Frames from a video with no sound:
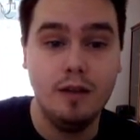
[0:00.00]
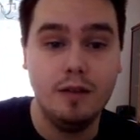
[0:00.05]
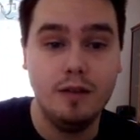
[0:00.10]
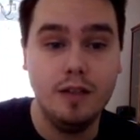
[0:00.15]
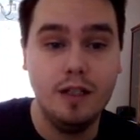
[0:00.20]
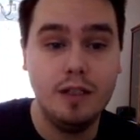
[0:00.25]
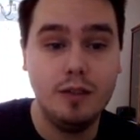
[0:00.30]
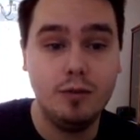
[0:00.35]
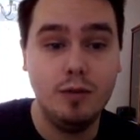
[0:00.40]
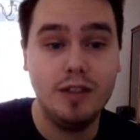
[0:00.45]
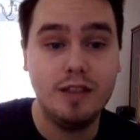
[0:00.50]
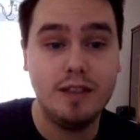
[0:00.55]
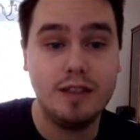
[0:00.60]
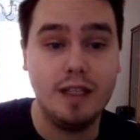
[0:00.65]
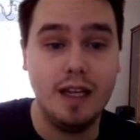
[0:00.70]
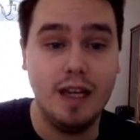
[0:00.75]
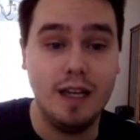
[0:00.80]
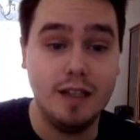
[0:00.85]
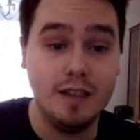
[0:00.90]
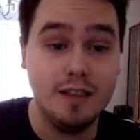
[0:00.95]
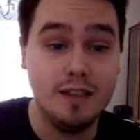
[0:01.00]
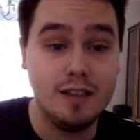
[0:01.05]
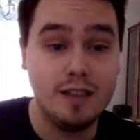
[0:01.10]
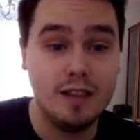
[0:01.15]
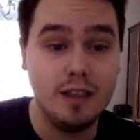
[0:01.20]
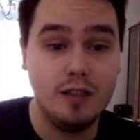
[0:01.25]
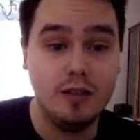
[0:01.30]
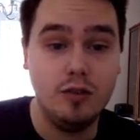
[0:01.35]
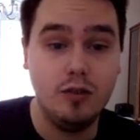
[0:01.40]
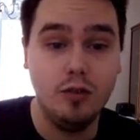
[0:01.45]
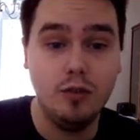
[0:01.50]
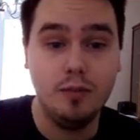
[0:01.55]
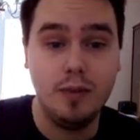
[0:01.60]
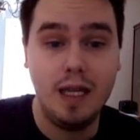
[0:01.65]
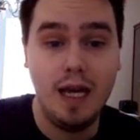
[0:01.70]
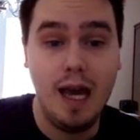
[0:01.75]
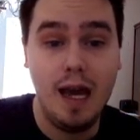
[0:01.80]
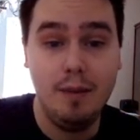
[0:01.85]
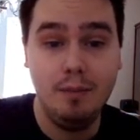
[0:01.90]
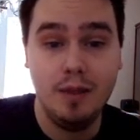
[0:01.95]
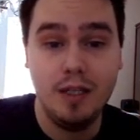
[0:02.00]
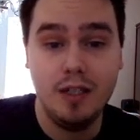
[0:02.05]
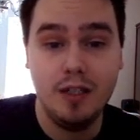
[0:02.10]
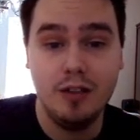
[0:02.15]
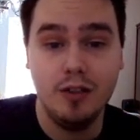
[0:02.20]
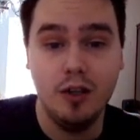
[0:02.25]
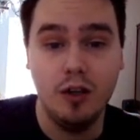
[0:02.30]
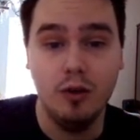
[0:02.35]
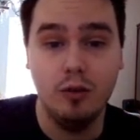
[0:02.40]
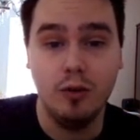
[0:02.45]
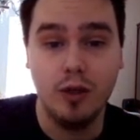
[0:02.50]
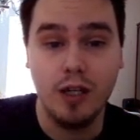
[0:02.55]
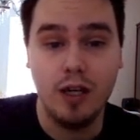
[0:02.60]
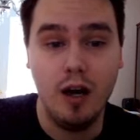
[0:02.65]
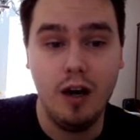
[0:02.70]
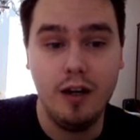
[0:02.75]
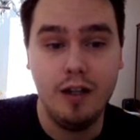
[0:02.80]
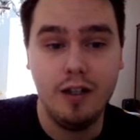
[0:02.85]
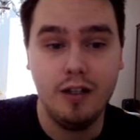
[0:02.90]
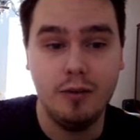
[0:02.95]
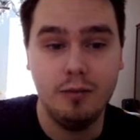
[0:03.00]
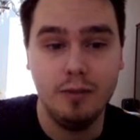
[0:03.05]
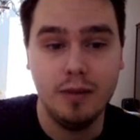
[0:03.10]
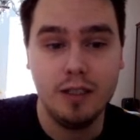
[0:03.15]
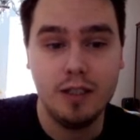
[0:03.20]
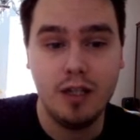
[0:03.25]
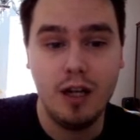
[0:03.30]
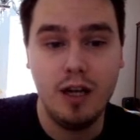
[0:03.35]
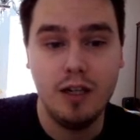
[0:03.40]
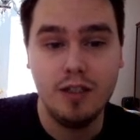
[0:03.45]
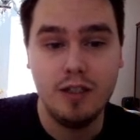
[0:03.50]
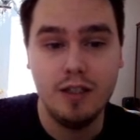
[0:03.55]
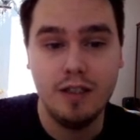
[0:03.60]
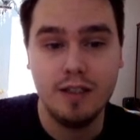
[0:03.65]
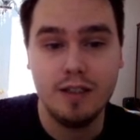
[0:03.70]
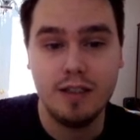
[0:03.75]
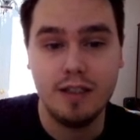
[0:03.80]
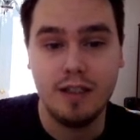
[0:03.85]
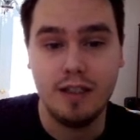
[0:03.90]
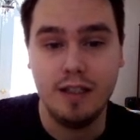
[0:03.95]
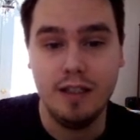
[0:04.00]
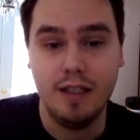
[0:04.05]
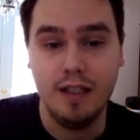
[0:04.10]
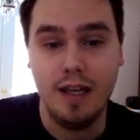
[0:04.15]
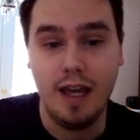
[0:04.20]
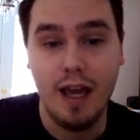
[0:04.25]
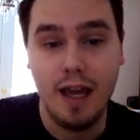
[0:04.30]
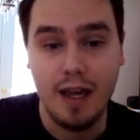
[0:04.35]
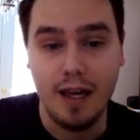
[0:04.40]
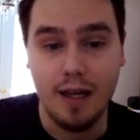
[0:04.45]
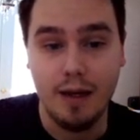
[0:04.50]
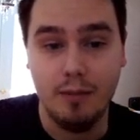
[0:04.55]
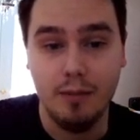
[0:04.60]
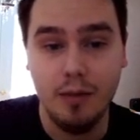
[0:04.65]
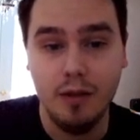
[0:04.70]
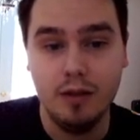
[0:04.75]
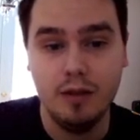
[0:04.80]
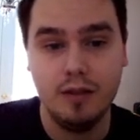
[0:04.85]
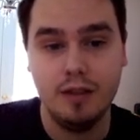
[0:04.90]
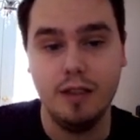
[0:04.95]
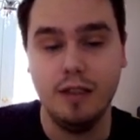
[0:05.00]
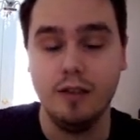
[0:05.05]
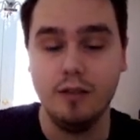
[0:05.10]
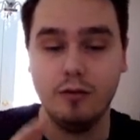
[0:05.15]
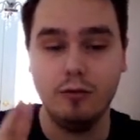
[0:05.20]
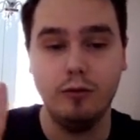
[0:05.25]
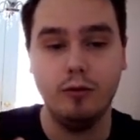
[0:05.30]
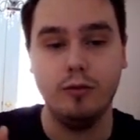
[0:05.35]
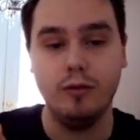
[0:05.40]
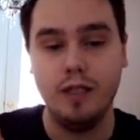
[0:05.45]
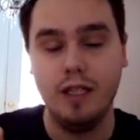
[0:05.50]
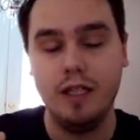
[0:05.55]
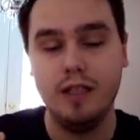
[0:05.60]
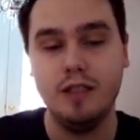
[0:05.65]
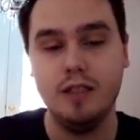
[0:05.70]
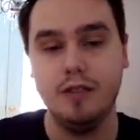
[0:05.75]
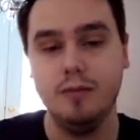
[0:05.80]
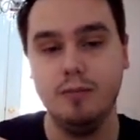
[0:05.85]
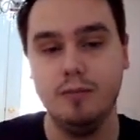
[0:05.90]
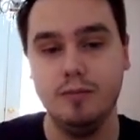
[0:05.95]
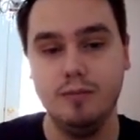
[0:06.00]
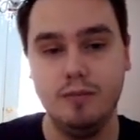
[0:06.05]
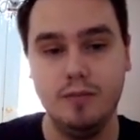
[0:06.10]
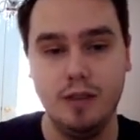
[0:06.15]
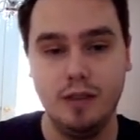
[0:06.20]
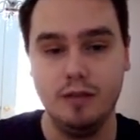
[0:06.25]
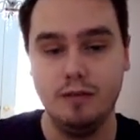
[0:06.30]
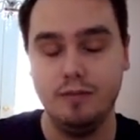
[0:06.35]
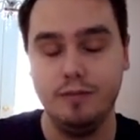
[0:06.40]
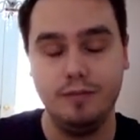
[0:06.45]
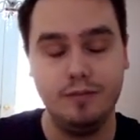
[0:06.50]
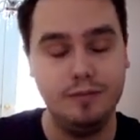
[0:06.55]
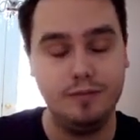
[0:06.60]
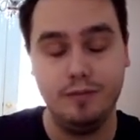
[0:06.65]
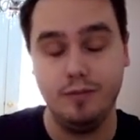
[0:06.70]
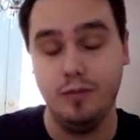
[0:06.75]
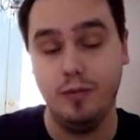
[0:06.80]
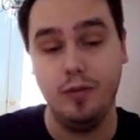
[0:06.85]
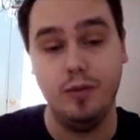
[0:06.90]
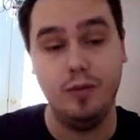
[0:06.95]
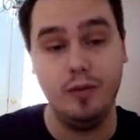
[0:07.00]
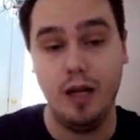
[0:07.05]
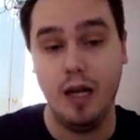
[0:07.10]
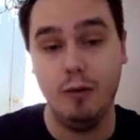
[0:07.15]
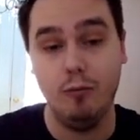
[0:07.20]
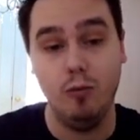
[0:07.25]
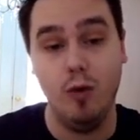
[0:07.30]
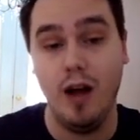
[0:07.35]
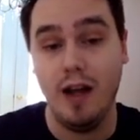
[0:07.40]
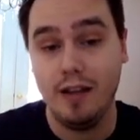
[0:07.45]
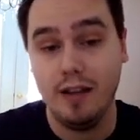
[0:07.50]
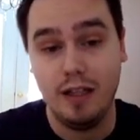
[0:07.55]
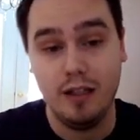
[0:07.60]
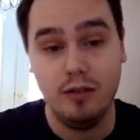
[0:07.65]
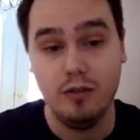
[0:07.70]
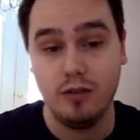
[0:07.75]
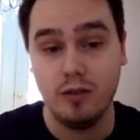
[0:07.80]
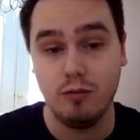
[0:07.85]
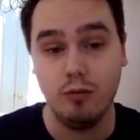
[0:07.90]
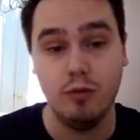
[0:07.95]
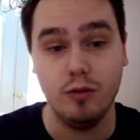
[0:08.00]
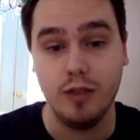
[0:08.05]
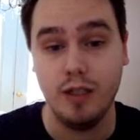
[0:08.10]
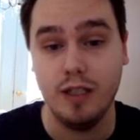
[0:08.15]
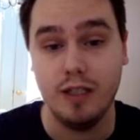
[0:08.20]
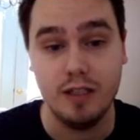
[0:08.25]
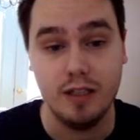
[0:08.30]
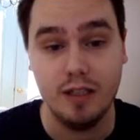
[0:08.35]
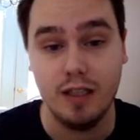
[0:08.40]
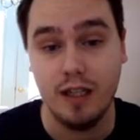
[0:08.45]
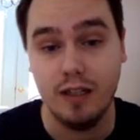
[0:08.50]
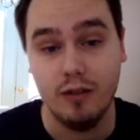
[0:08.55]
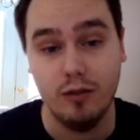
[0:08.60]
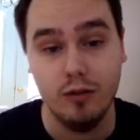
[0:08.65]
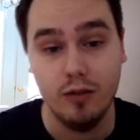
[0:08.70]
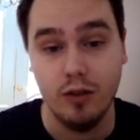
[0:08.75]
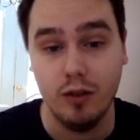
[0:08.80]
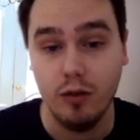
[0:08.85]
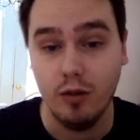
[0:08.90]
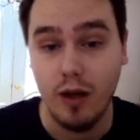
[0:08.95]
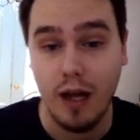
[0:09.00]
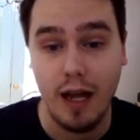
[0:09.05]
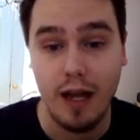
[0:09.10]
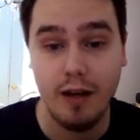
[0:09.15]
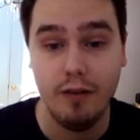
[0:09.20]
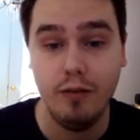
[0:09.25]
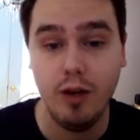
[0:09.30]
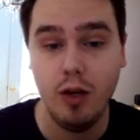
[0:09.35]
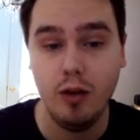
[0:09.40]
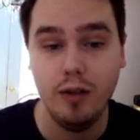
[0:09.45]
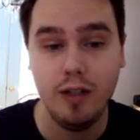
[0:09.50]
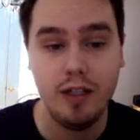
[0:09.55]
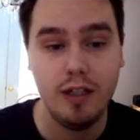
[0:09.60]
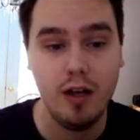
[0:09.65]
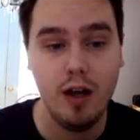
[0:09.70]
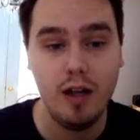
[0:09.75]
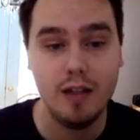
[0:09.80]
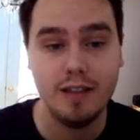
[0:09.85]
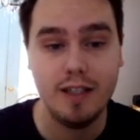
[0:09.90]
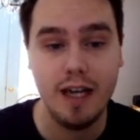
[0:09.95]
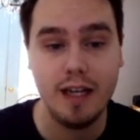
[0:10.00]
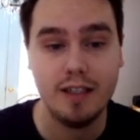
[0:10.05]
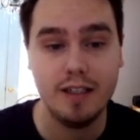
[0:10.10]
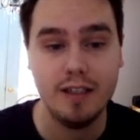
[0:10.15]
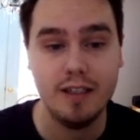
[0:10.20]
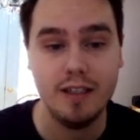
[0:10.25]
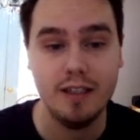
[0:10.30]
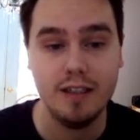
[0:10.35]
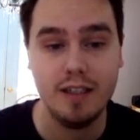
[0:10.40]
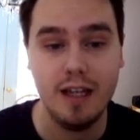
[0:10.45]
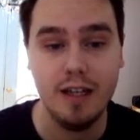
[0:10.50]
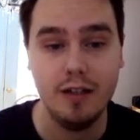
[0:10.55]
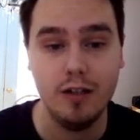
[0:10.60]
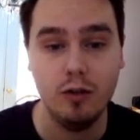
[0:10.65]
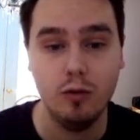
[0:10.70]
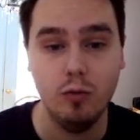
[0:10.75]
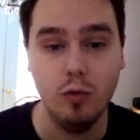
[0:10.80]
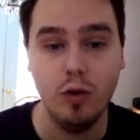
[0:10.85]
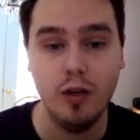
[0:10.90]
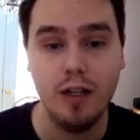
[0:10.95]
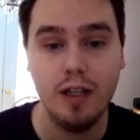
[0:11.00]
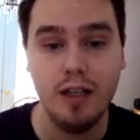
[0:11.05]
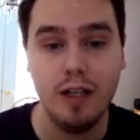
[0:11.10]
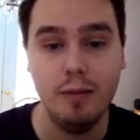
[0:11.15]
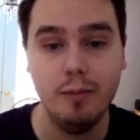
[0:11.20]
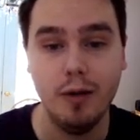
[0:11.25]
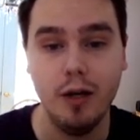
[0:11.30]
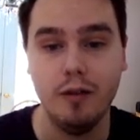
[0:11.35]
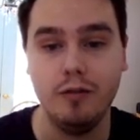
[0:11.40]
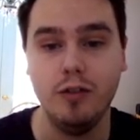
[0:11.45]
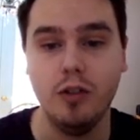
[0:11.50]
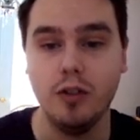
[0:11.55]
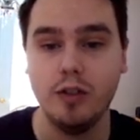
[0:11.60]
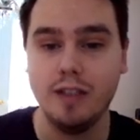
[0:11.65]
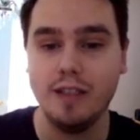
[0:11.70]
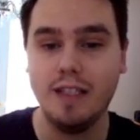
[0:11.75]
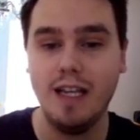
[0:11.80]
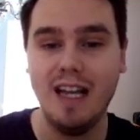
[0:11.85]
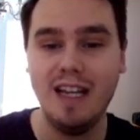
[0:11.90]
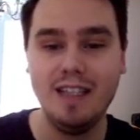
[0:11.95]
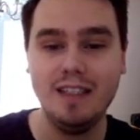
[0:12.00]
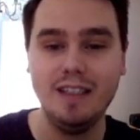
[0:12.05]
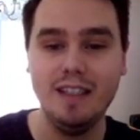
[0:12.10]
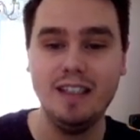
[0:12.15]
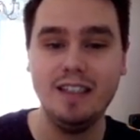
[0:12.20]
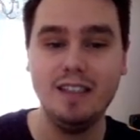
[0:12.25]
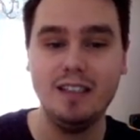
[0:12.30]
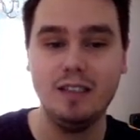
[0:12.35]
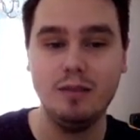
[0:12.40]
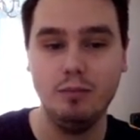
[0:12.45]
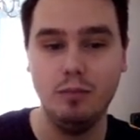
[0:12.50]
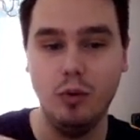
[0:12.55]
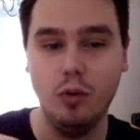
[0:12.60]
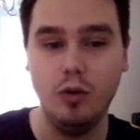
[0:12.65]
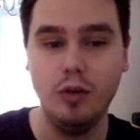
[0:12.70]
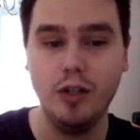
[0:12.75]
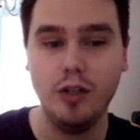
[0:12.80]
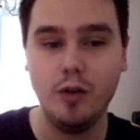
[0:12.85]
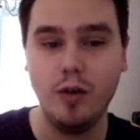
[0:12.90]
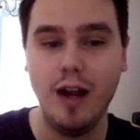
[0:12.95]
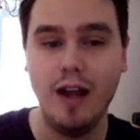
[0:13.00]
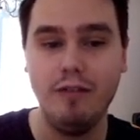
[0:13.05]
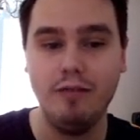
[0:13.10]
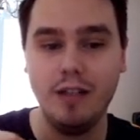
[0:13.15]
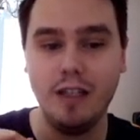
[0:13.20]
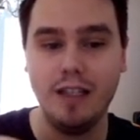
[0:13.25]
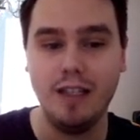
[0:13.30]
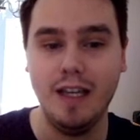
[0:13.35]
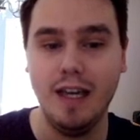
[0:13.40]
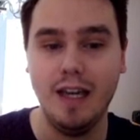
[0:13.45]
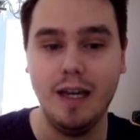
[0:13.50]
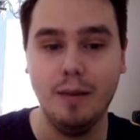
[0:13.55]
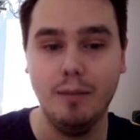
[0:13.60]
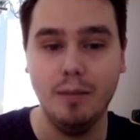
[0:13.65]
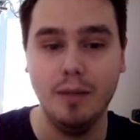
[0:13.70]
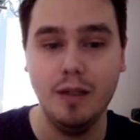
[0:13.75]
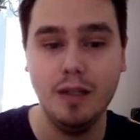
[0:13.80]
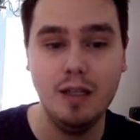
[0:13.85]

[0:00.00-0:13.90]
This one says, You'll be happy to know regarding your misogynistic game, in quotation, in why they use quotations, I don't know. I have already contacted Nintendo warning them of your sexist, pornographic game.